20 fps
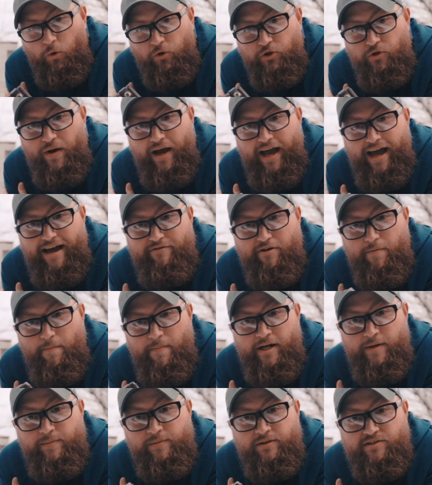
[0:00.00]
When you have a
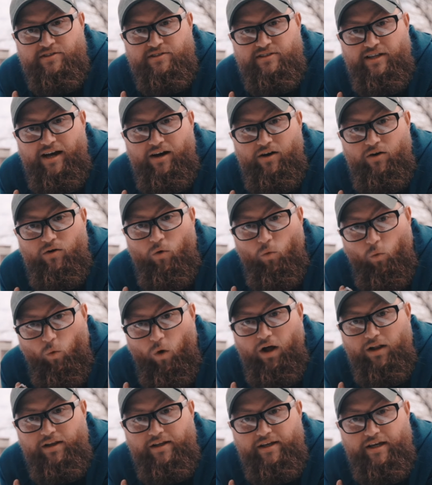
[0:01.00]
minimalist style
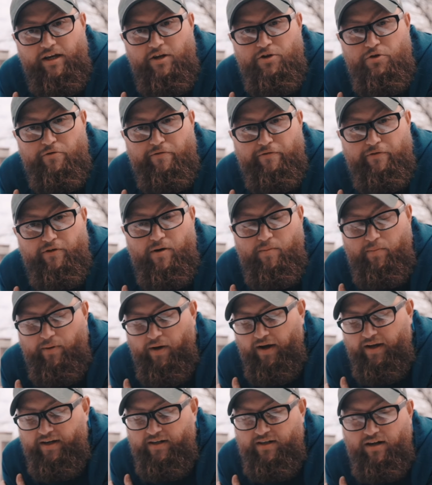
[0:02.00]
wallet in your front
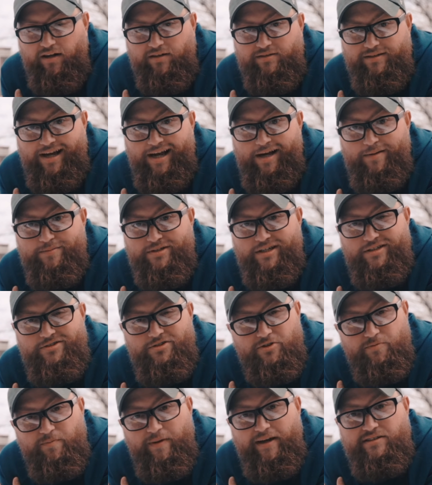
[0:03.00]
pocket at all times, it
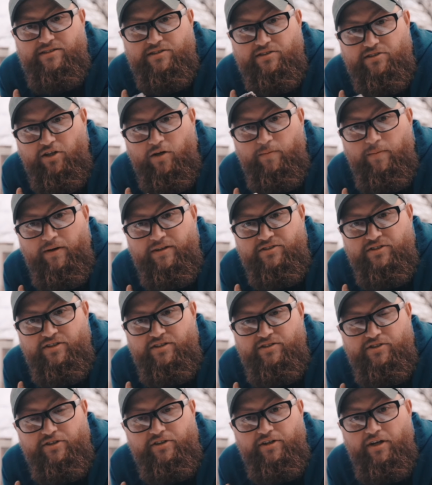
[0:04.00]
just makes it so much
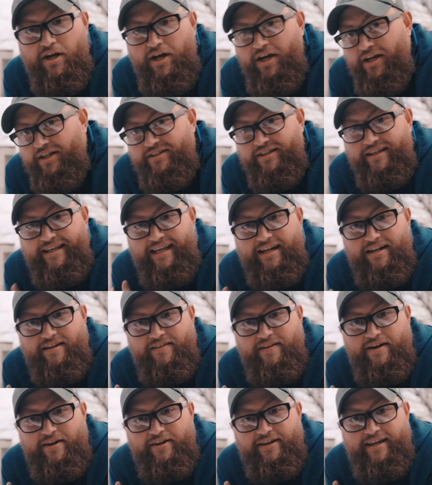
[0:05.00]
easier to get
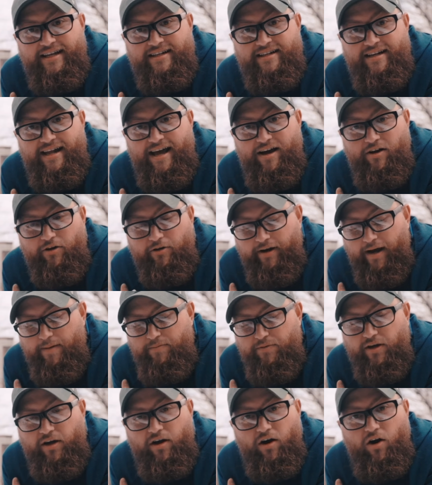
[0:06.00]
in there, get it out,
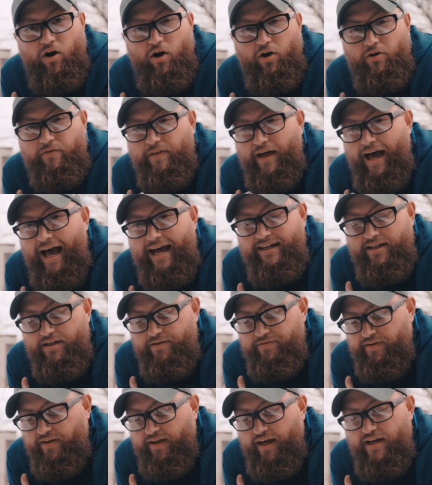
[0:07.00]
grab the card, the
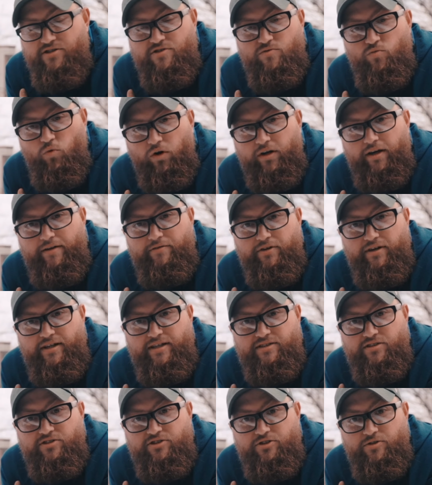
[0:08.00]
identification, whatever it
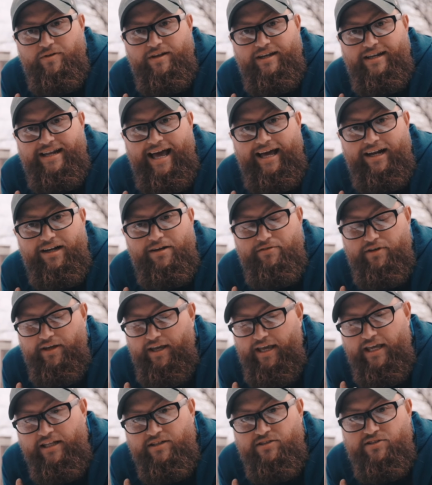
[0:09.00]
is that you need out of
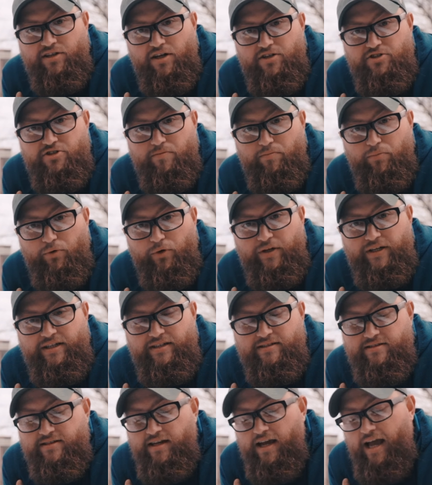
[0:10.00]
it in such a
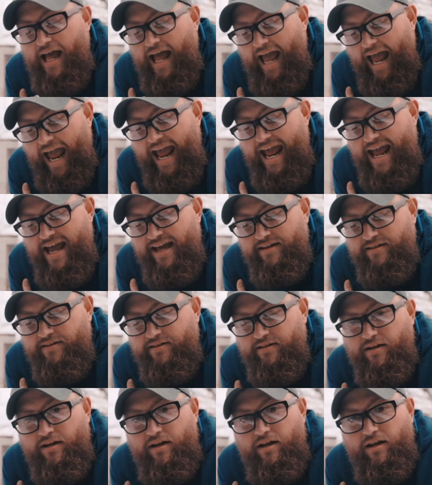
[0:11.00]
breeze.
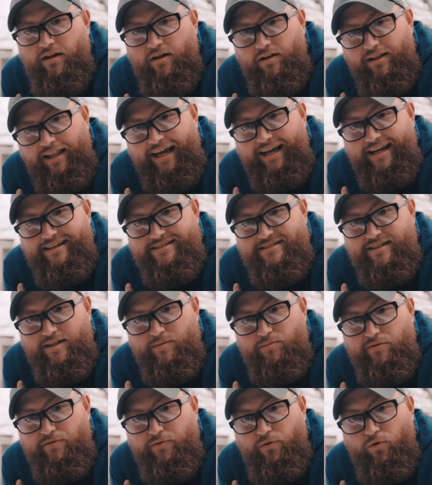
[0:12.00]
And like I
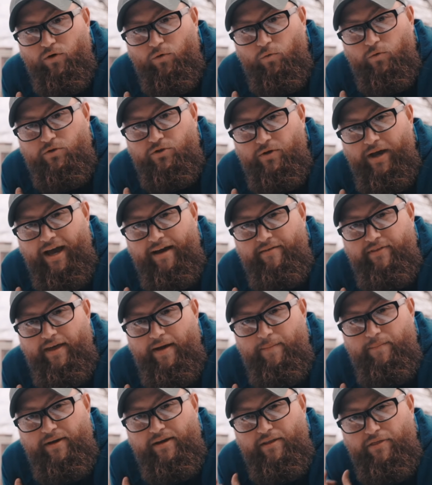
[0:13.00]
said before, when you have
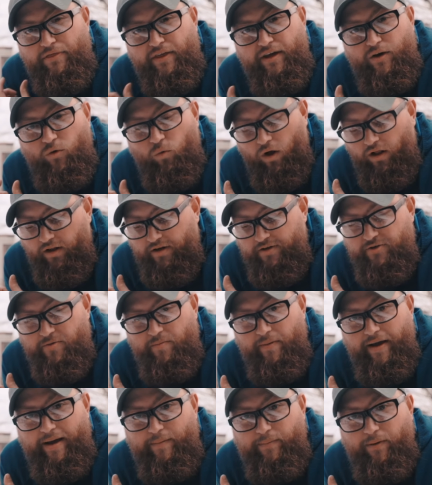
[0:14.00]
that big thick wallet in
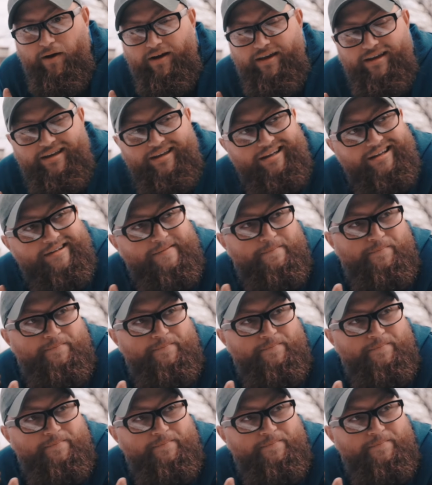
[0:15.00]
your back pocket,